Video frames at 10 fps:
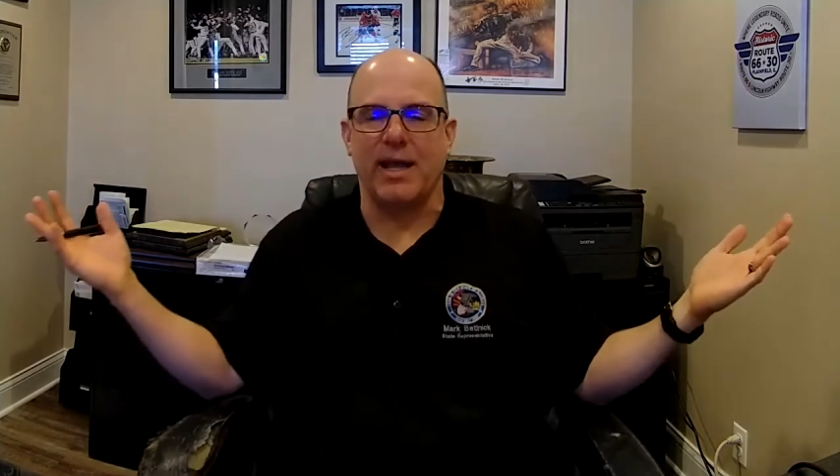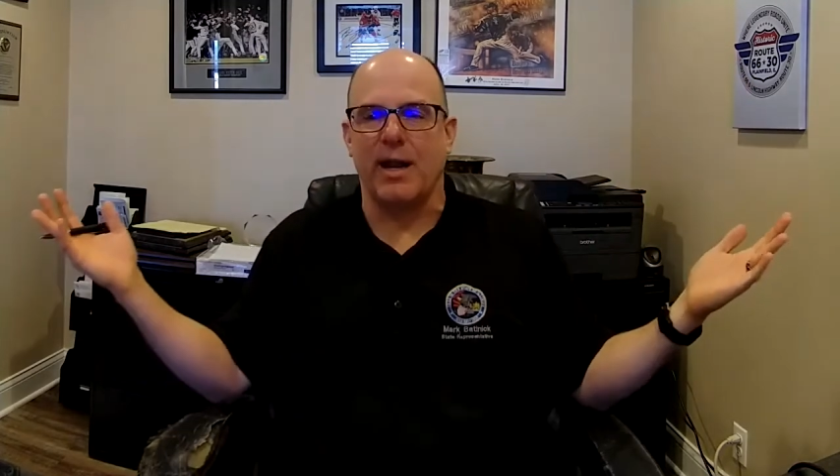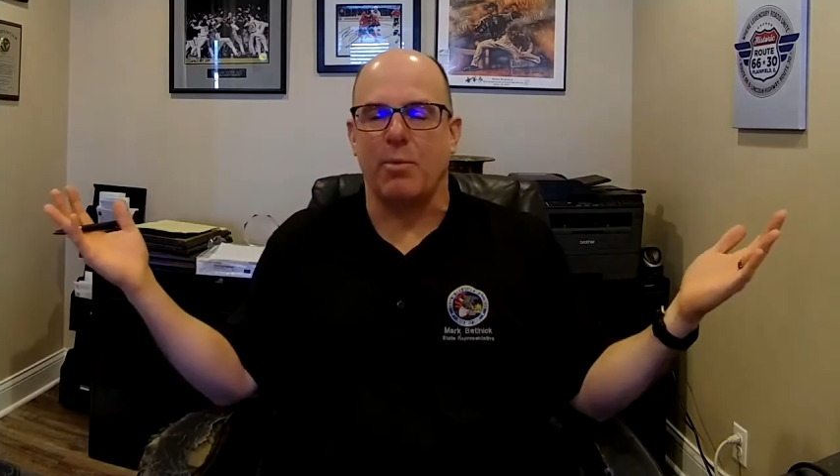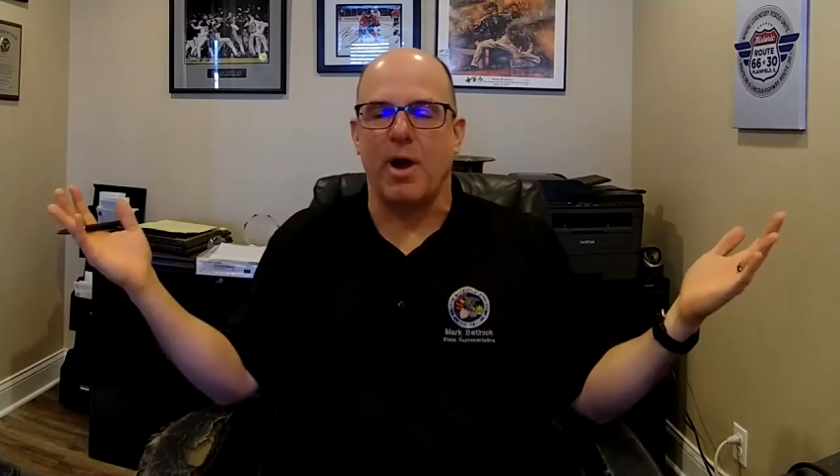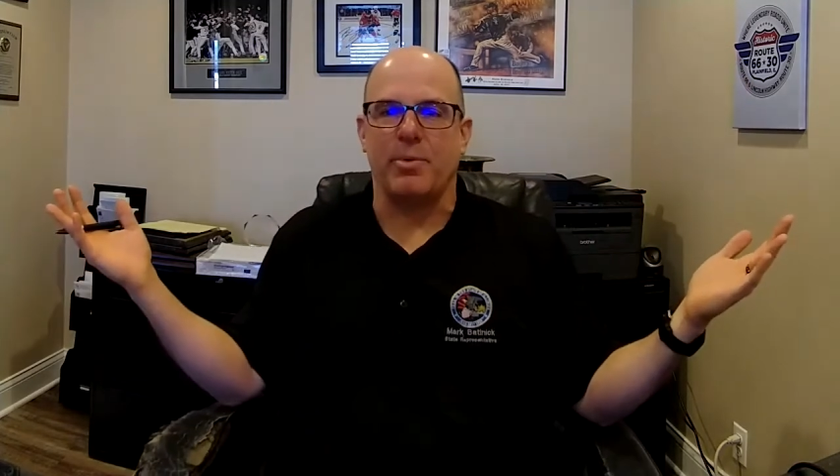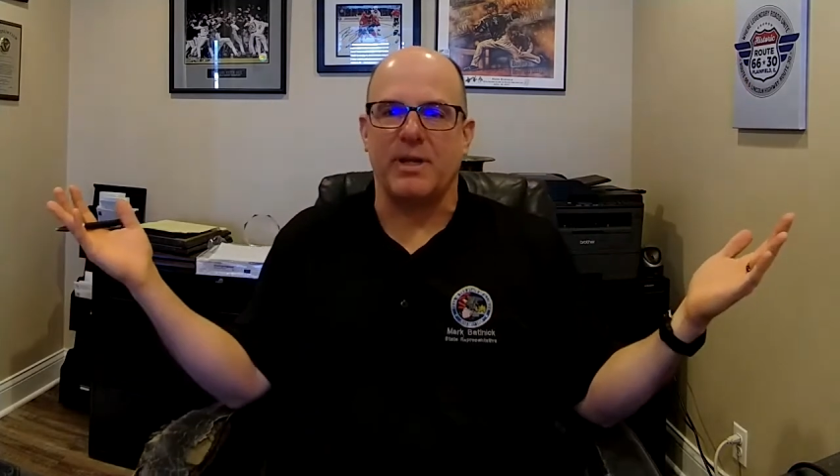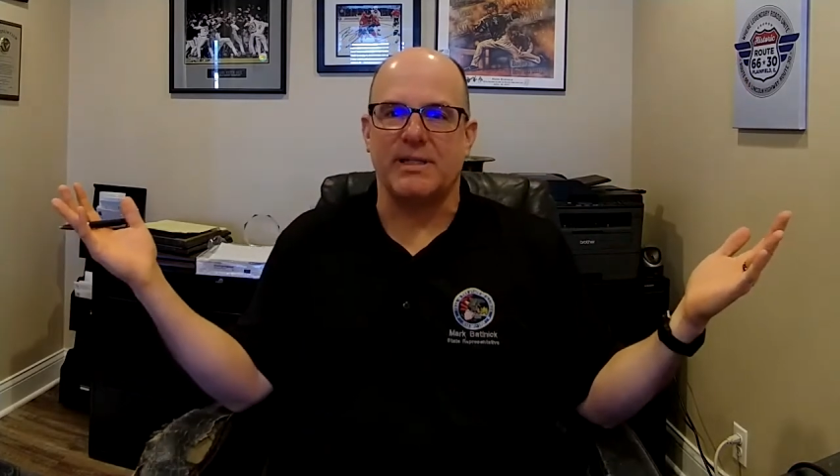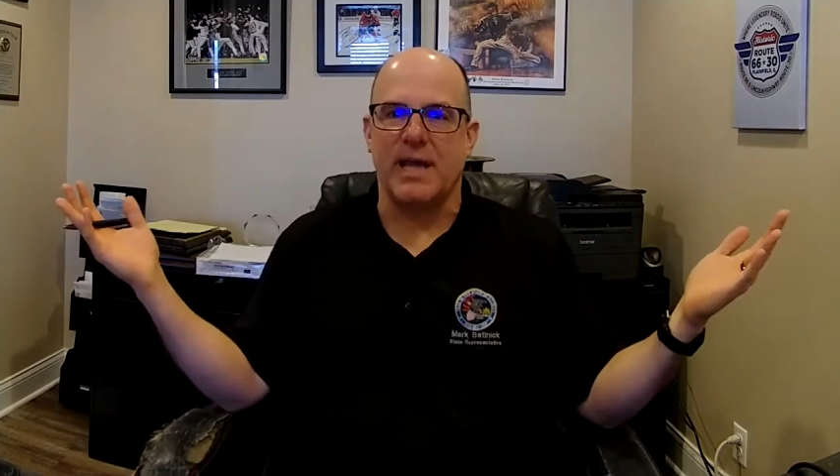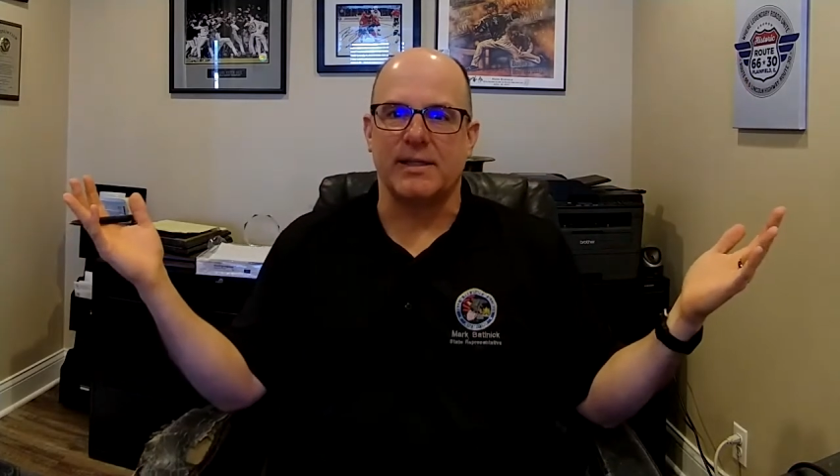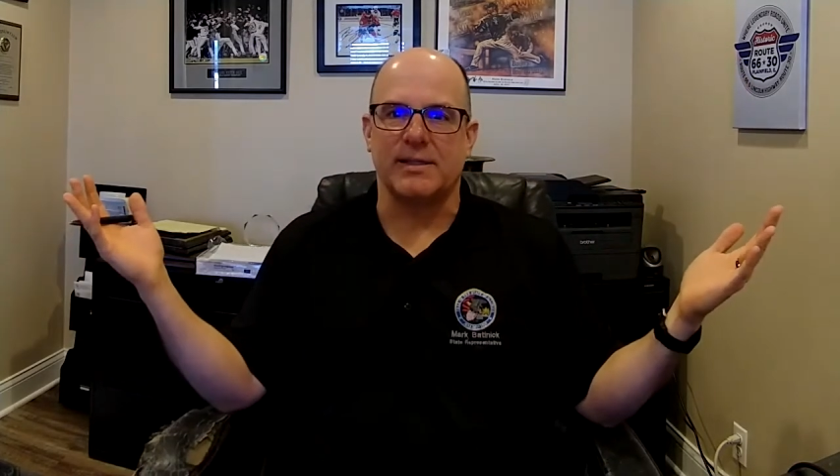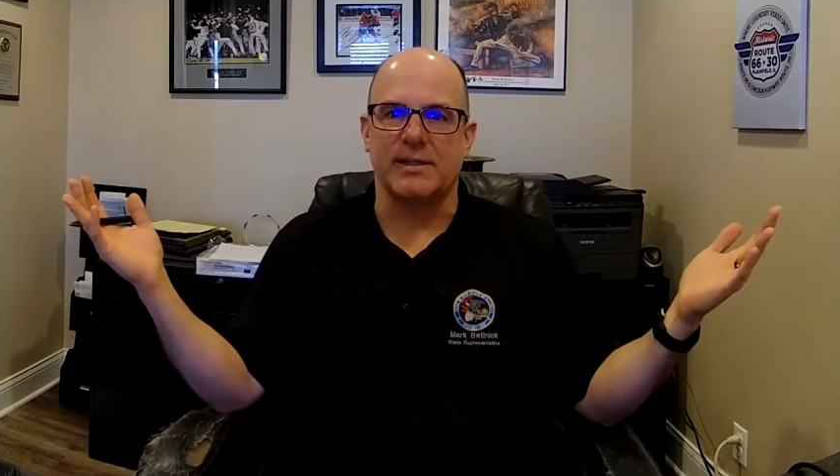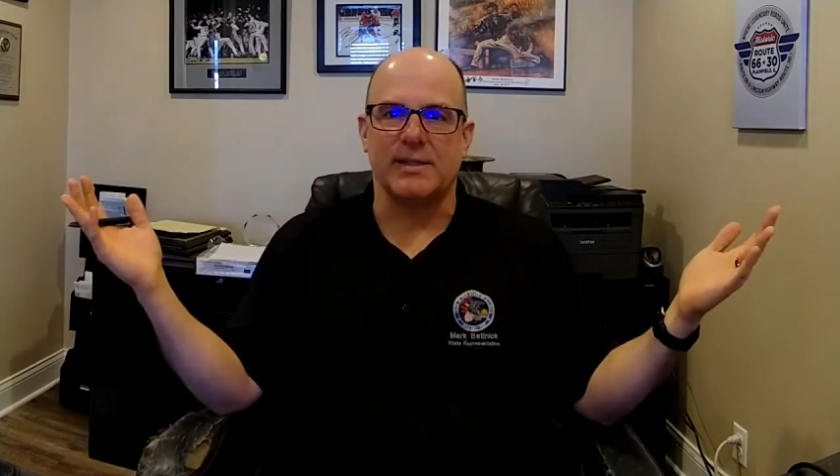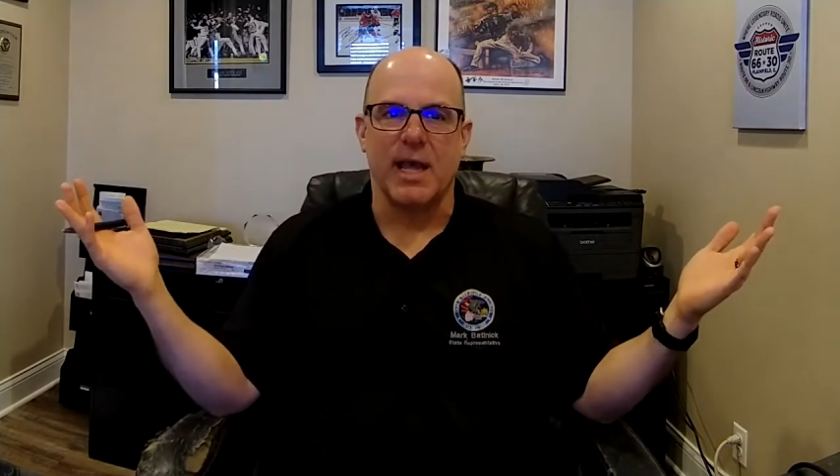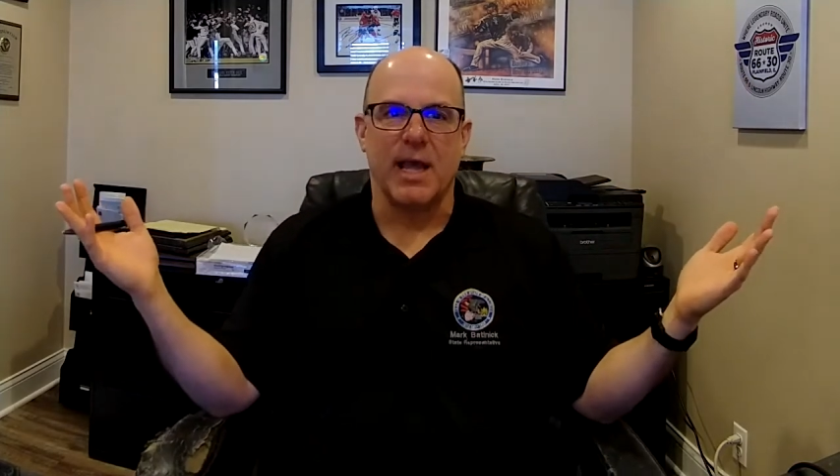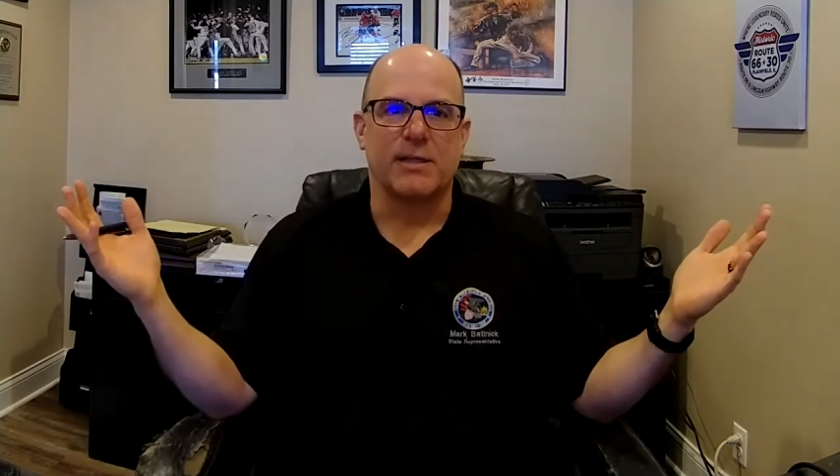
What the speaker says: yet our property taxes,